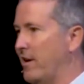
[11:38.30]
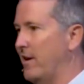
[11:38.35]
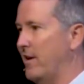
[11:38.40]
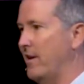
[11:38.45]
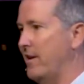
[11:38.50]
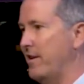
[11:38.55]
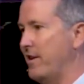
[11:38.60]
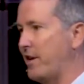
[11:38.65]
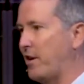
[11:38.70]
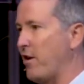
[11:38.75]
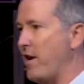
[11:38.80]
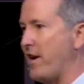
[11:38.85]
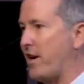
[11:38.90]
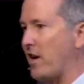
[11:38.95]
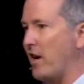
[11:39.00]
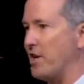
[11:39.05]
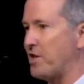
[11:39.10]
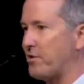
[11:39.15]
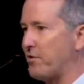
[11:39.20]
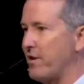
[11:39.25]
Isn't it a great
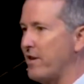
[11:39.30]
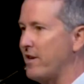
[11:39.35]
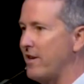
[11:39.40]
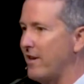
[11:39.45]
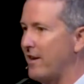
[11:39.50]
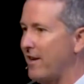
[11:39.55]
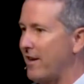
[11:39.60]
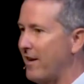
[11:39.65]
country?